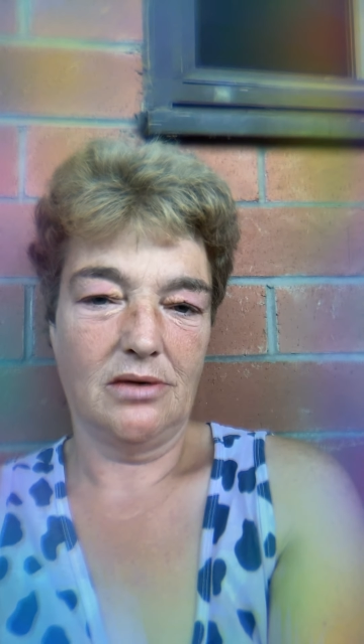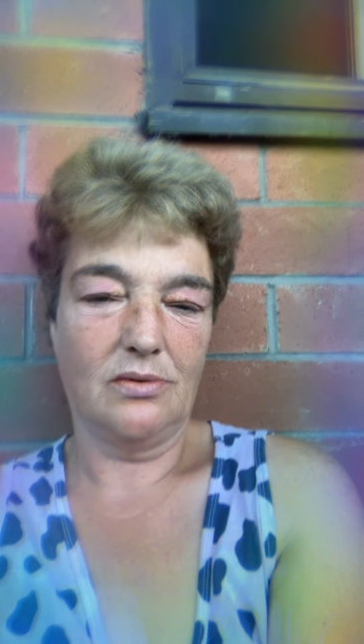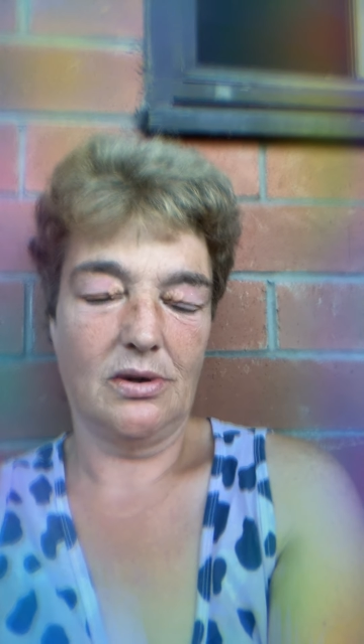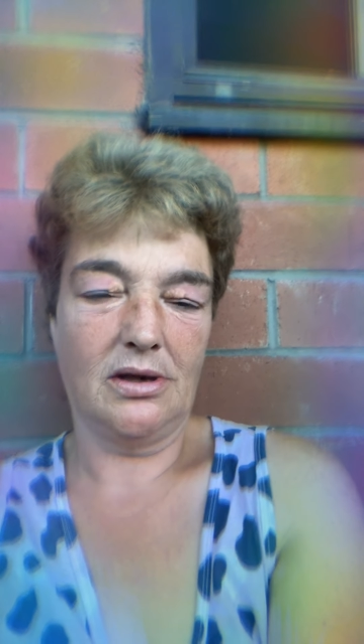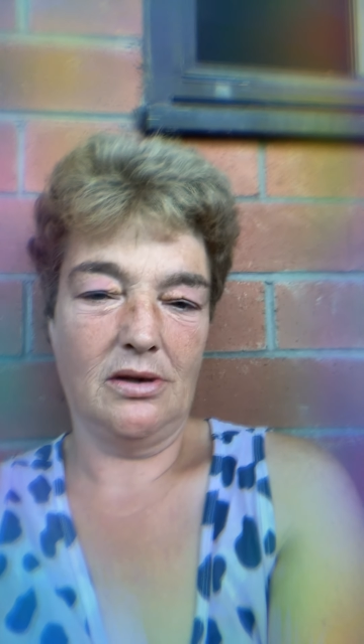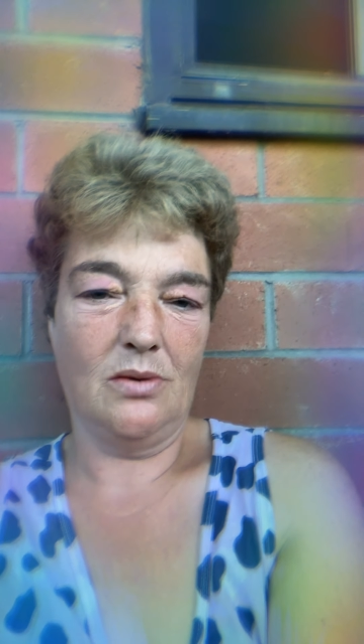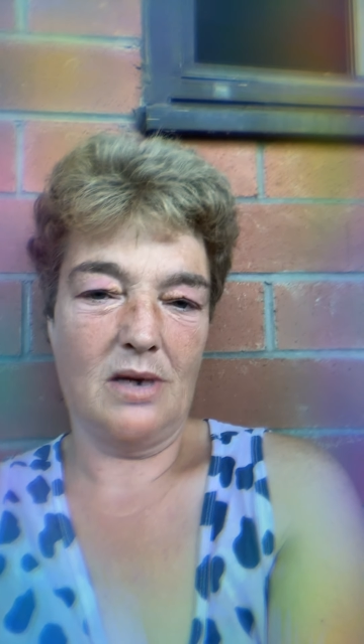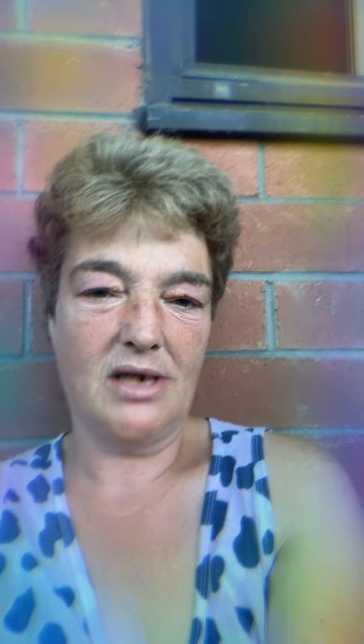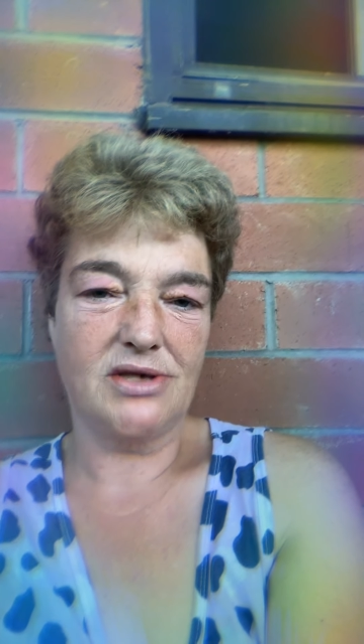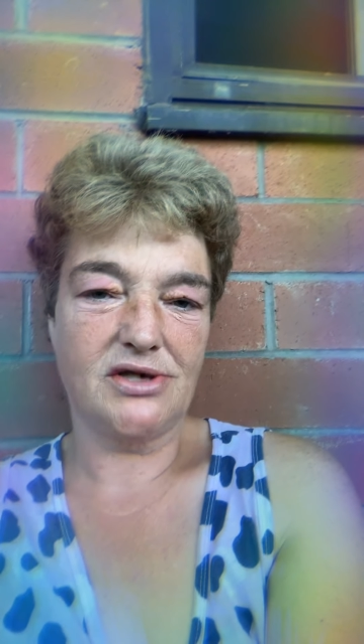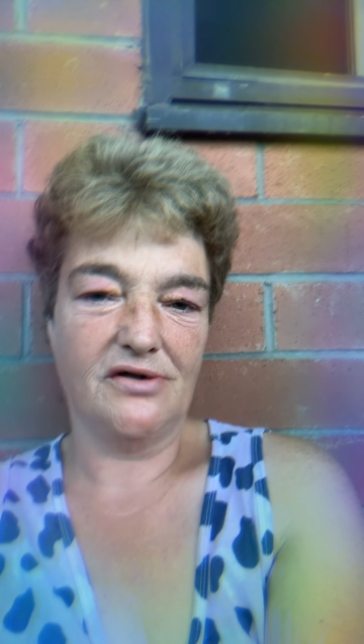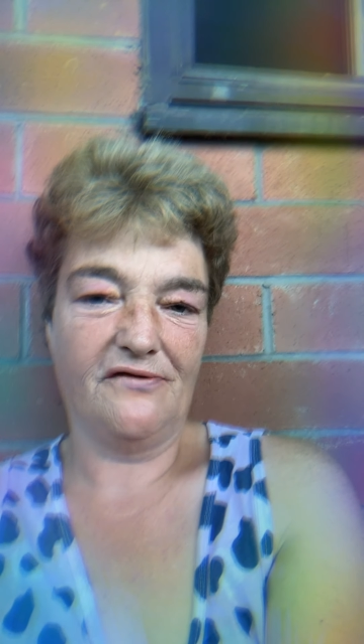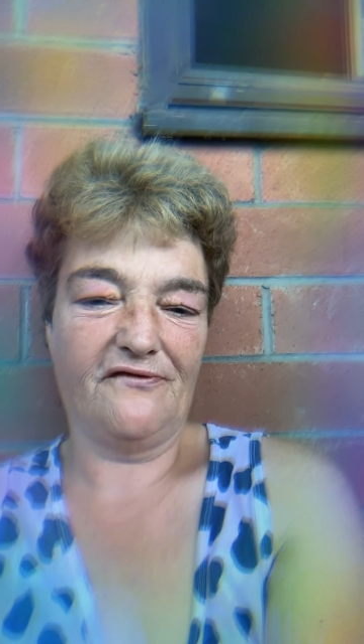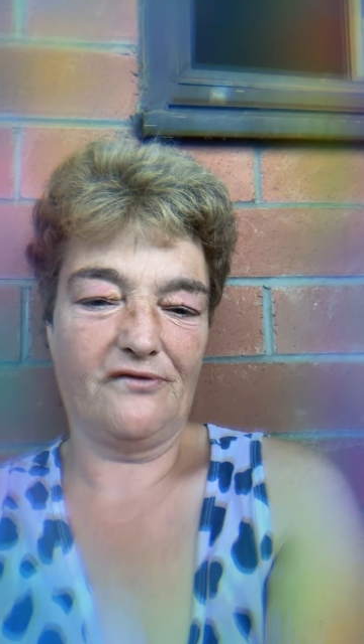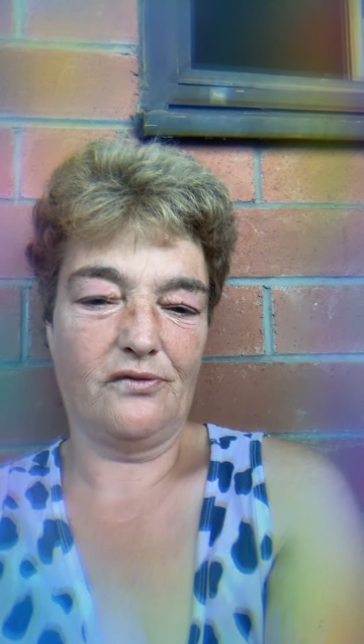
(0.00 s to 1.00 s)
really watch
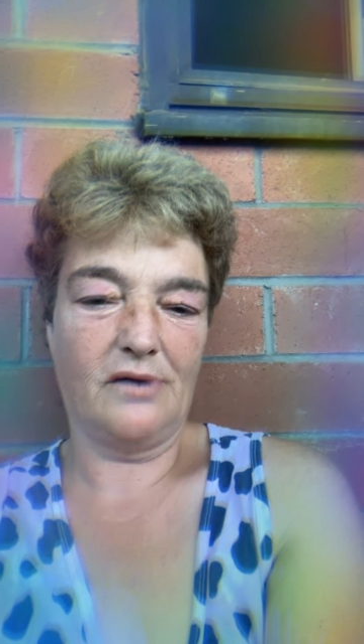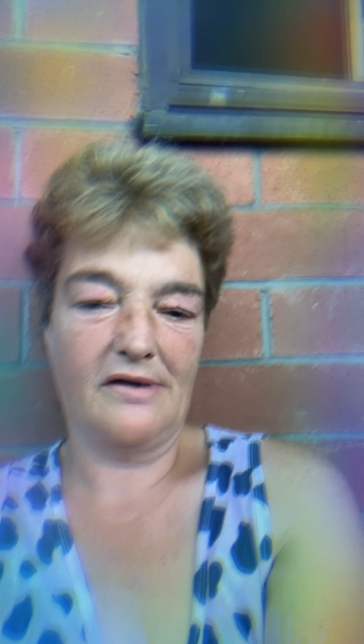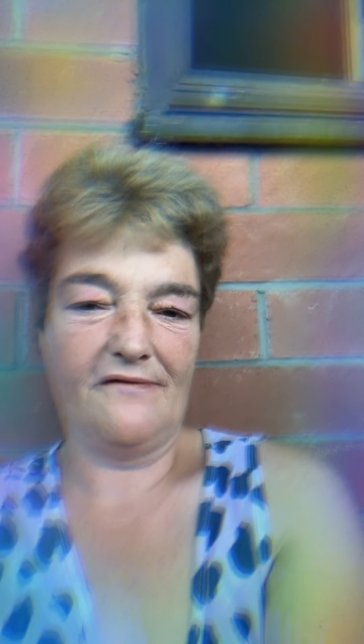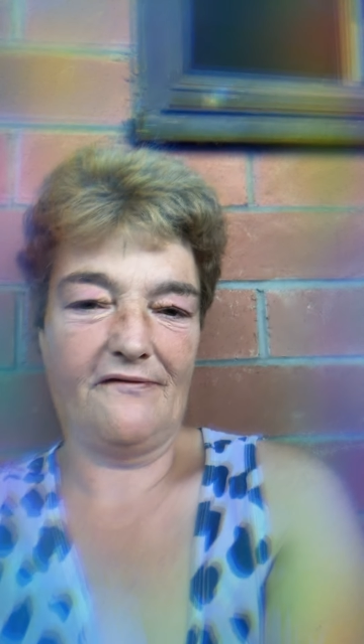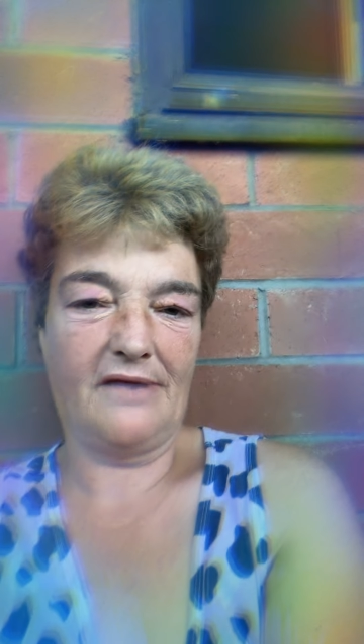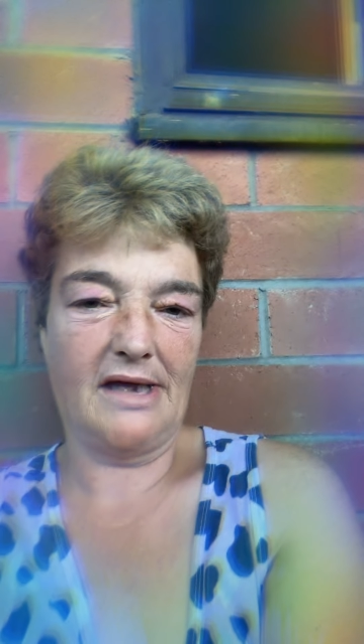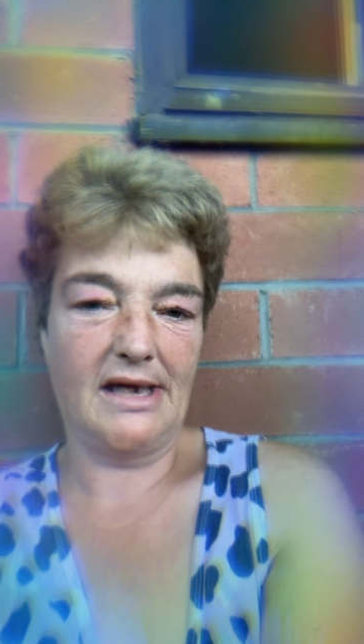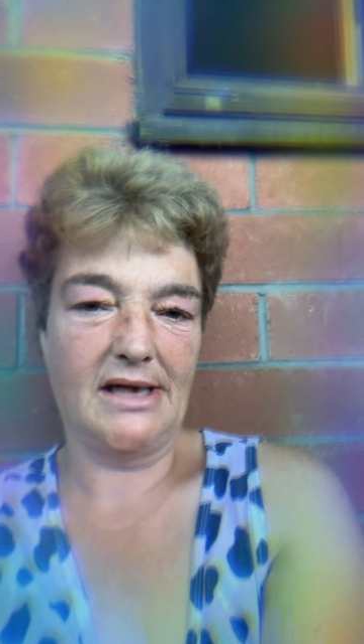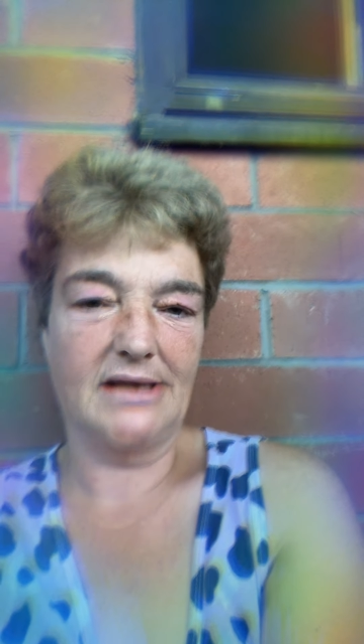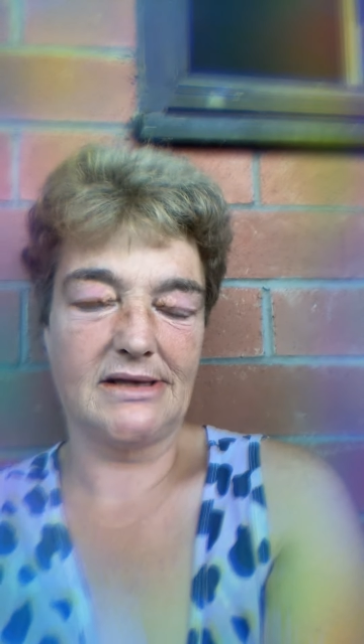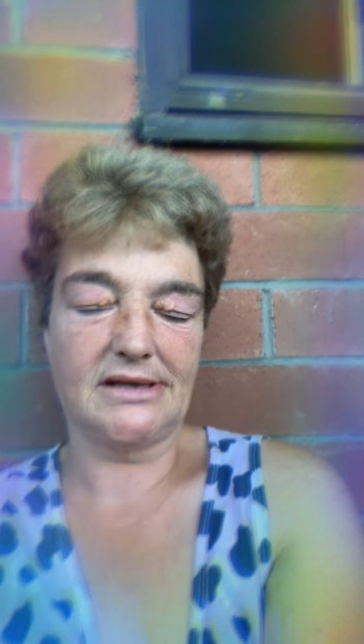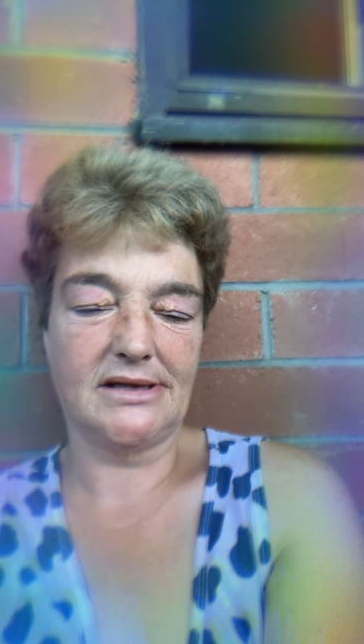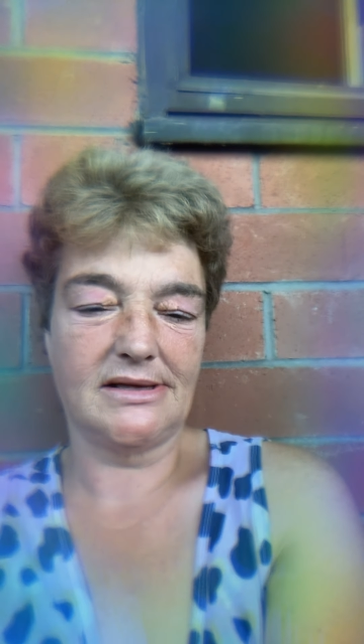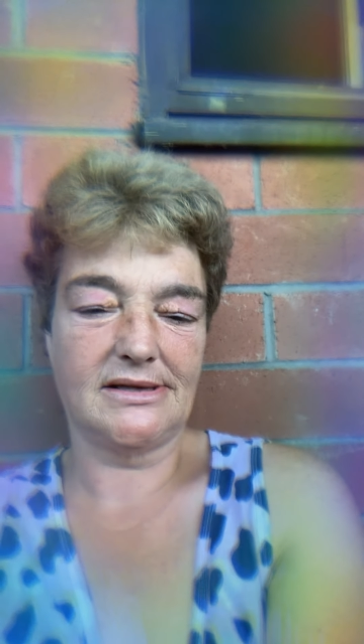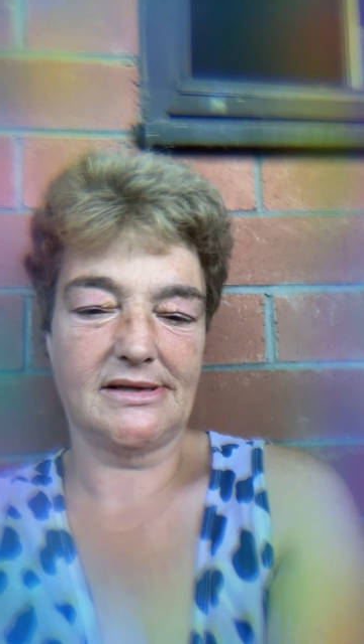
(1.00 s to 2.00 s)
out for red flags,
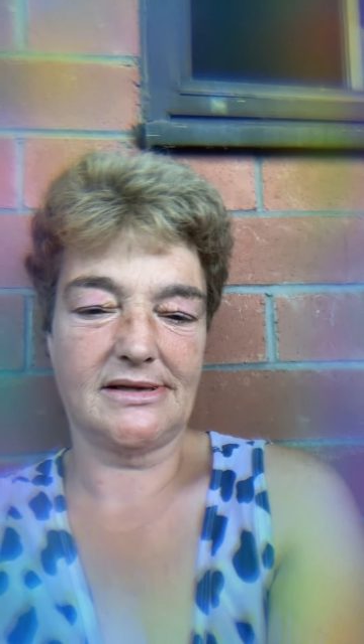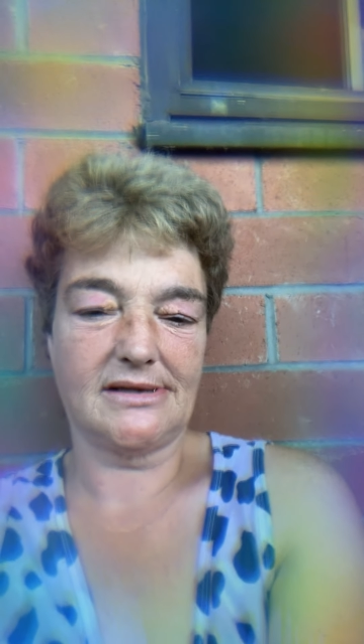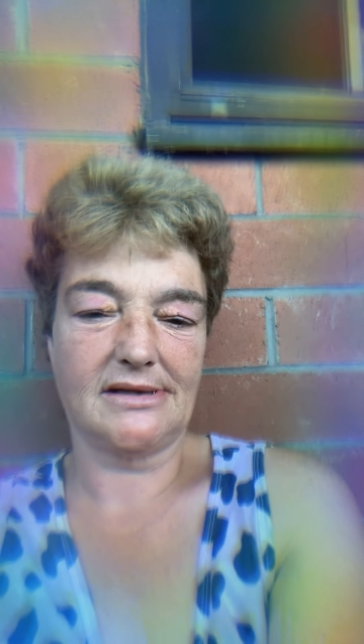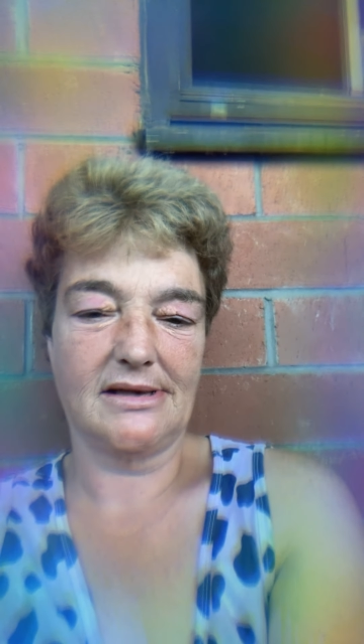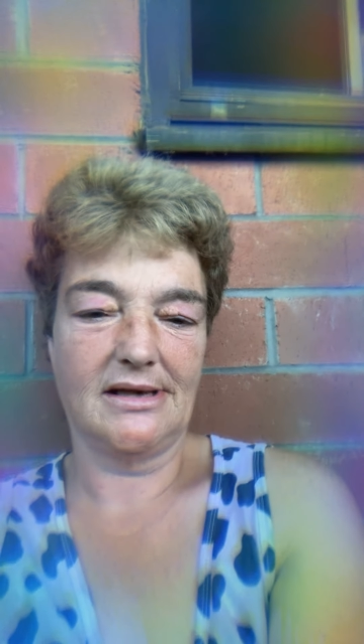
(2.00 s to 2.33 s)
because